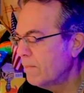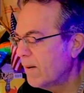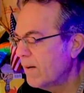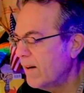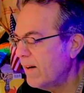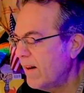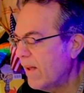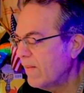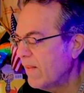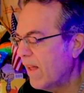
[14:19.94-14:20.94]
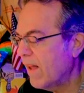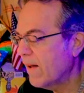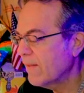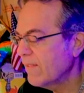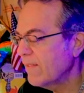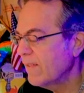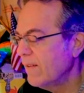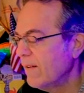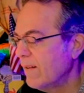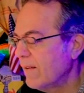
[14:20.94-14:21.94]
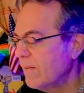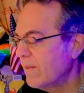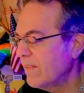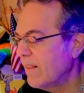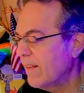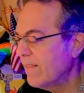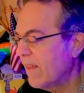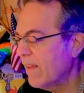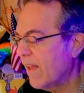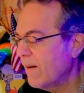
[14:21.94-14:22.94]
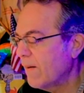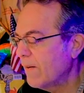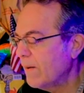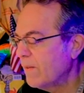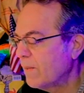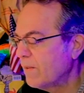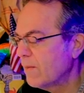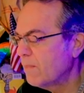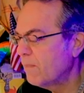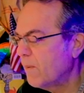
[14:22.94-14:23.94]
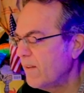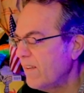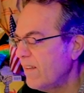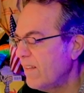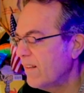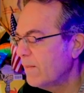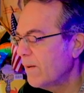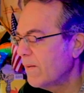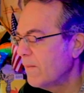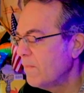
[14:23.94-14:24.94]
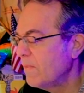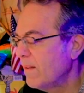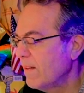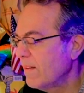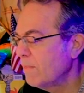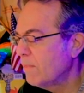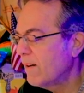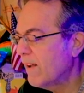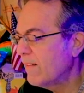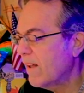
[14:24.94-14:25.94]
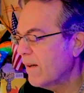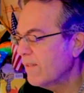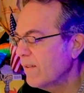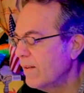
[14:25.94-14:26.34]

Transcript: Burning down the house. What, they let that guy go? He was a Trump appointee. They let him go. He burned down the house.